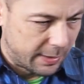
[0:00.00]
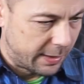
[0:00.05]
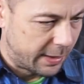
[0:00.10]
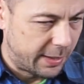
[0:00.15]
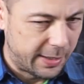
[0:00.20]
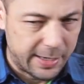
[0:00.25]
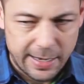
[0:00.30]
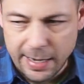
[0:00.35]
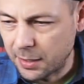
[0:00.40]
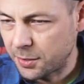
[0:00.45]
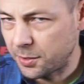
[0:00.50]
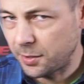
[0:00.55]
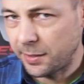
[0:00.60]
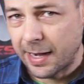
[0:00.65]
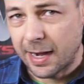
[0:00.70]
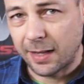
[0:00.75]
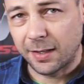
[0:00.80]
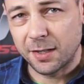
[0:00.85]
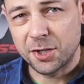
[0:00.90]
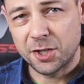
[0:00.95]
and he
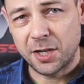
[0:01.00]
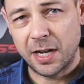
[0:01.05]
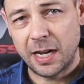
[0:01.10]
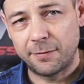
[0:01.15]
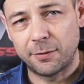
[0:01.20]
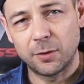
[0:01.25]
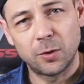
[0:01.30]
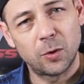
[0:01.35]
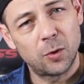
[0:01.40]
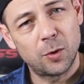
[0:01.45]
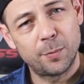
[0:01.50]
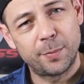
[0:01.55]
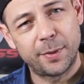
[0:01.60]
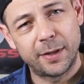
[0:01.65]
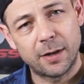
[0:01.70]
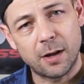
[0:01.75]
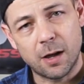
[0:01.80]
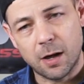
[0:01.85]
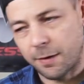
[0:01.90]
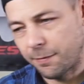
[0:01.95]
actually had to shave a little
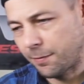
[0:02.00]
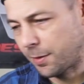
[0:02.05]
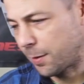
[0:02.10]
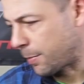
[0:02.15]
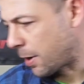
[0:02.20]
bit off the